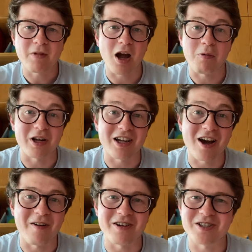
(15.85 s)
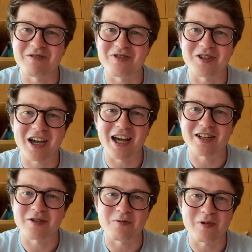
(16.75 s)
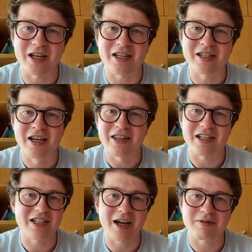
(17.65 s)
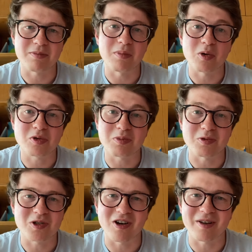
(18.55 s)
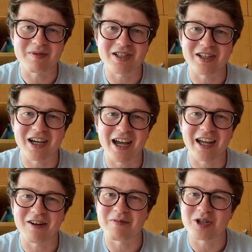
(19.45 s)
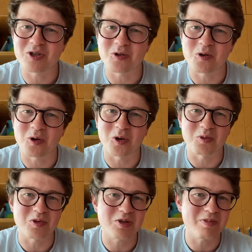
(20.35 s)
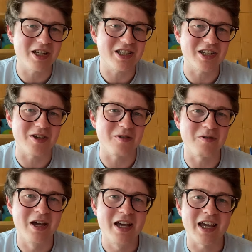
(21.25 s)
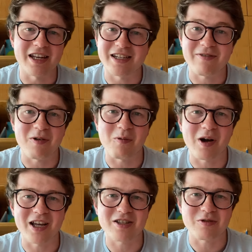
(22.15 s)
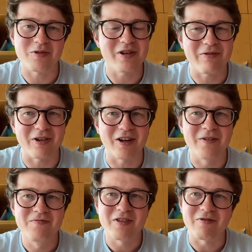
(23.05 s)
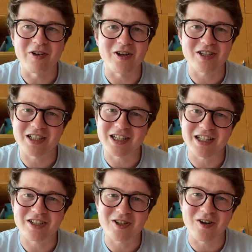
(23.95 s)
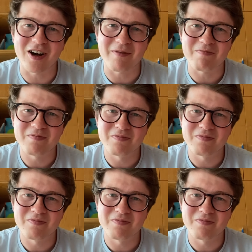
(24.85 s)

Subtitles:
I would encourage you, if you can, to read this chapter multiple times today, and I'm sure God will speak to you in different ways through different verses each time.